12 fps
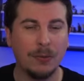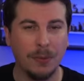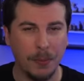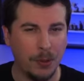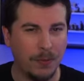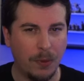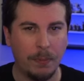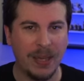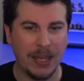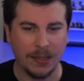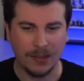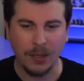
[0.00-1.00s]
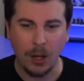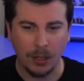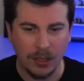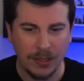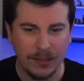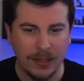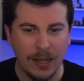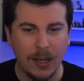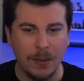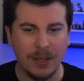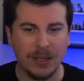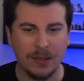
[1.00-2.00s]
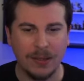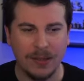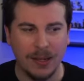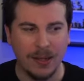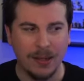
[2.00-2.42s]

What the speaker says: removal being songs, because